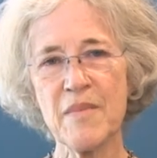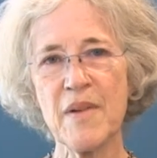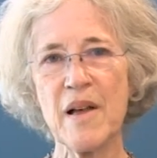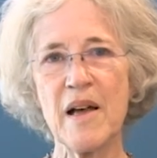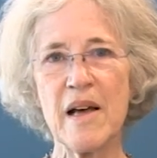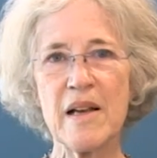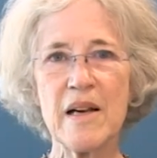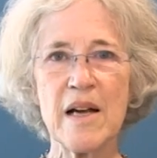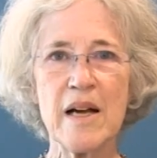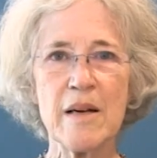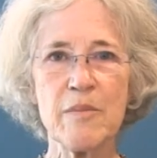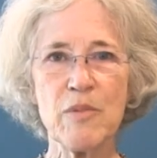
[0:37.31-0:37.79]

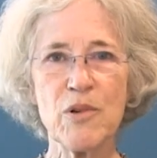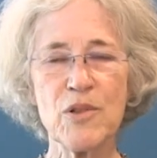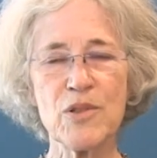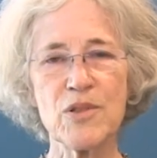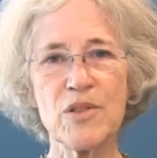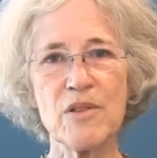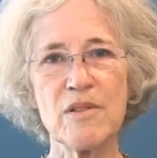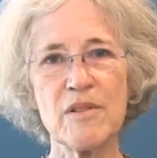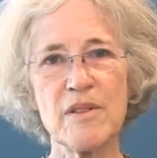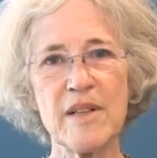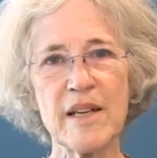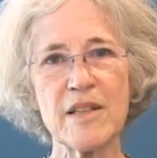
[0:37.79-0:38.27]
and I am
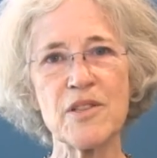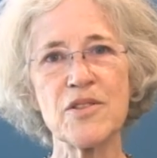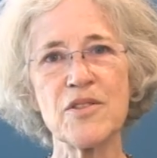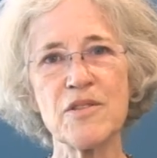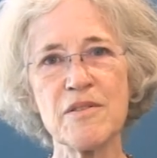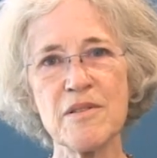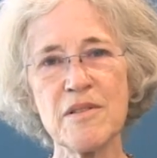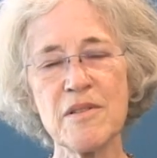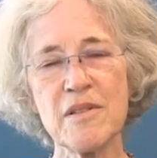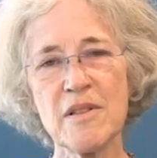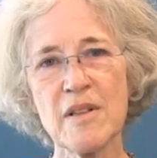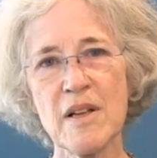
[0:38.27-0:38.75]
also a
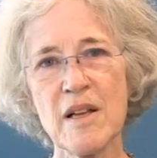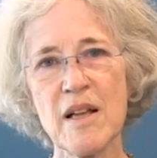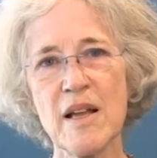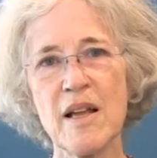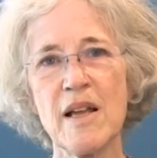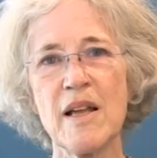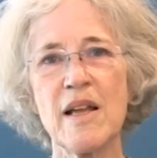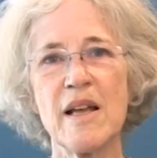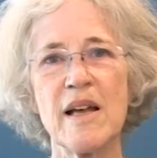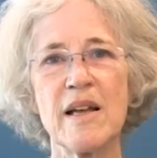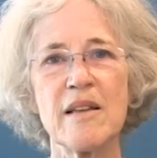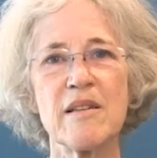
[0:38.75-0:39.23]
lecturer
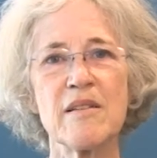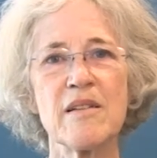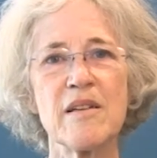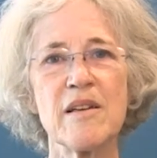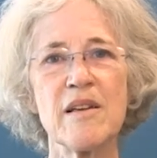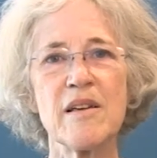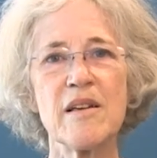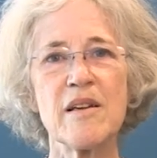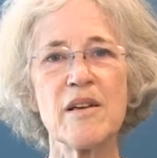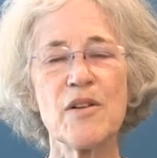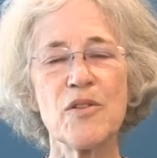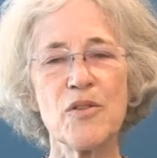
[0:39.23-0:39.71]
at
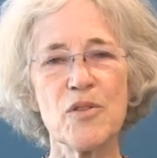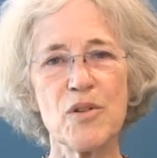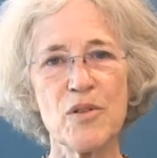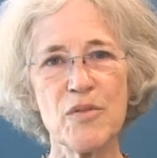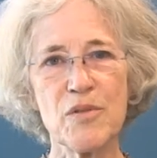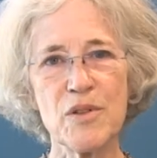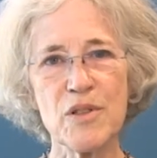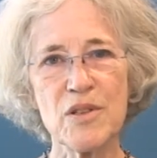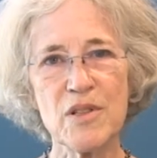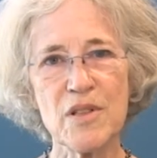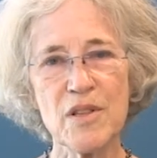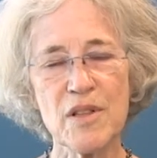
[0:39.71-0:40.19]
the
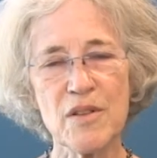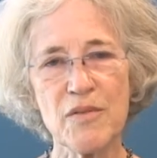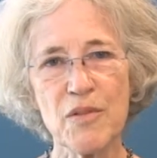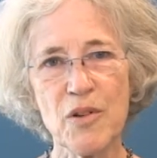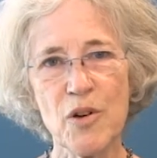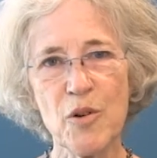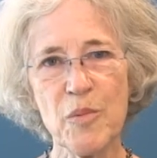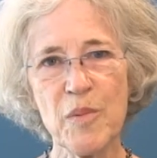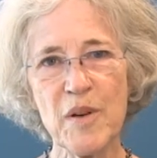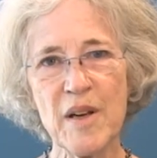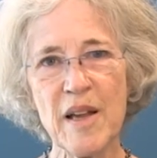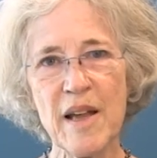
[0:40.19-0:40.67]
University of
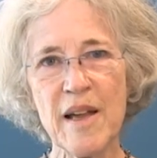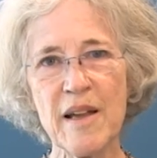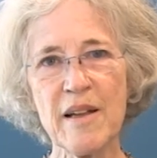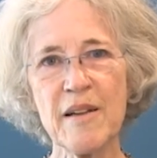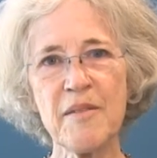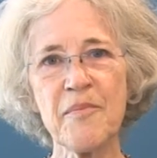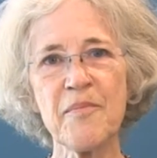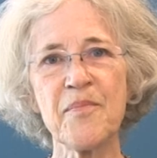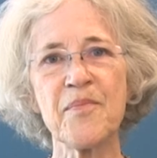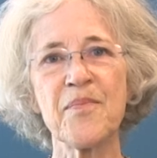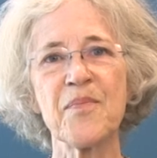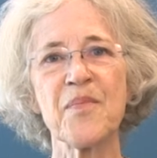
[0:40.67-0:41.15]

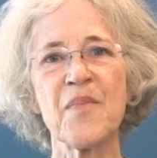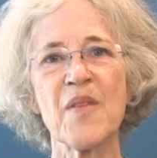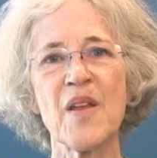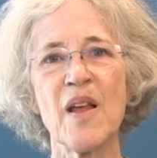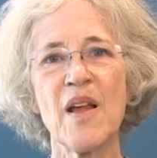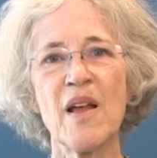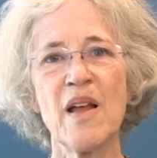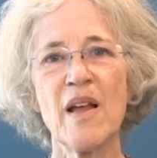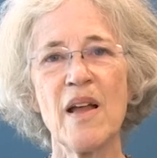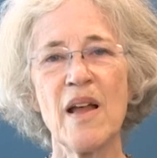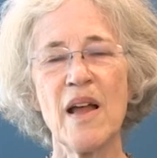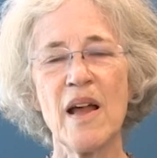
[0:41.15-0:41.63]
Copenhagen
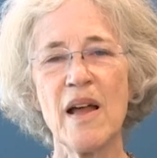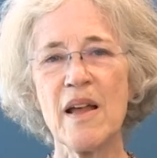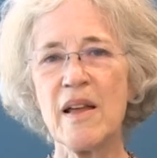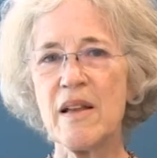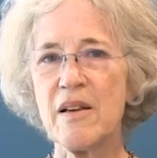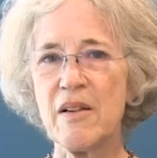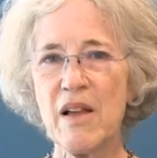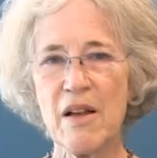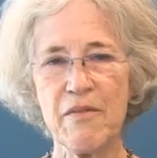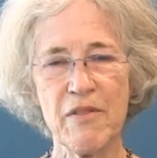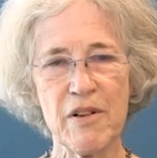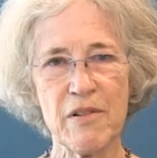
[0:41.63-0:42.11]

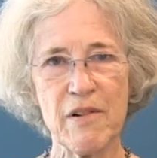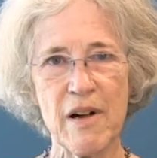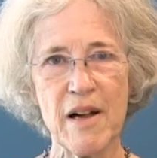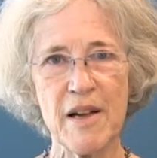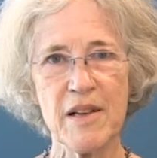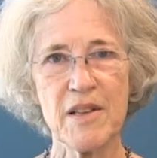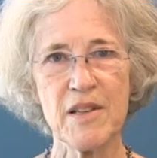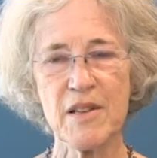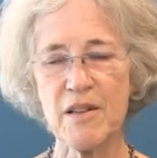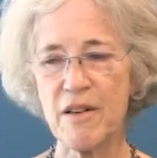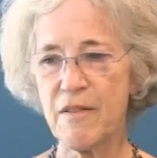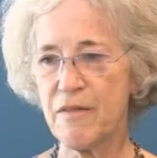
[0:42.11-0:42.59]
in a
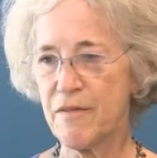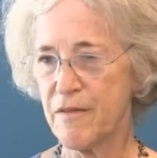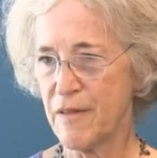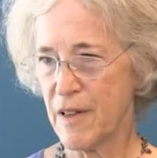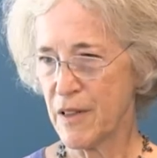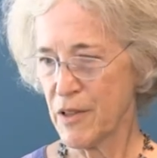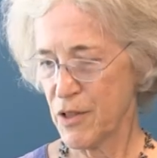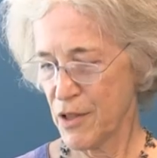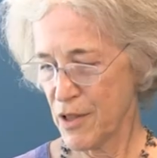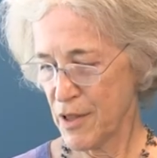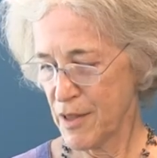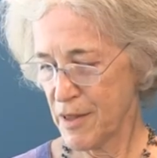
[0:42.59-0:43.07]
variety of
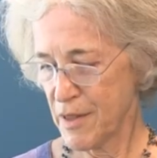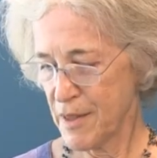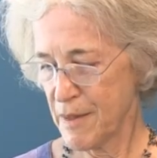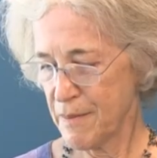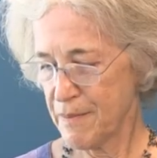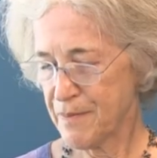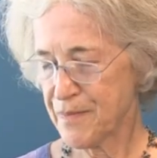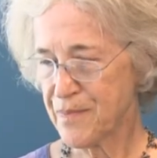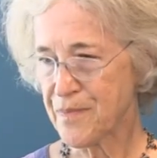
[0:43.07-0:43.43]
functions.